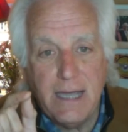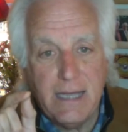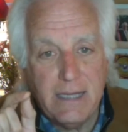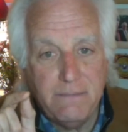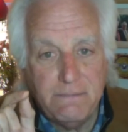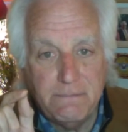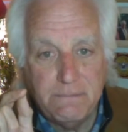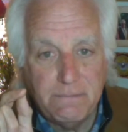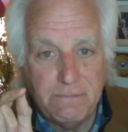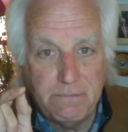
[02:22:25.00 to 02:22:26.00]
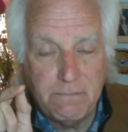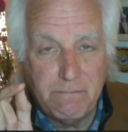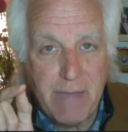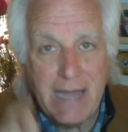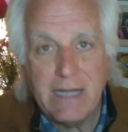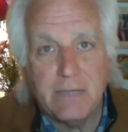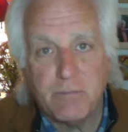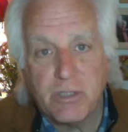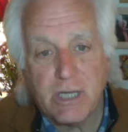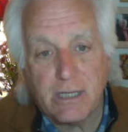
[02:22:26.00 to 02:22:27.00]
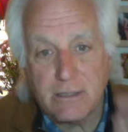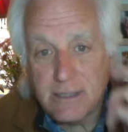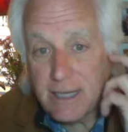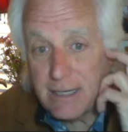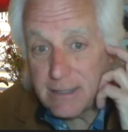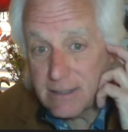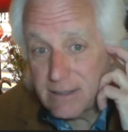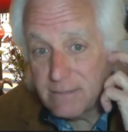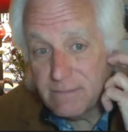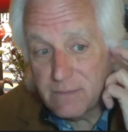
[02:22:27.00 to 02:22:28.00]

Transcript: a bang up success.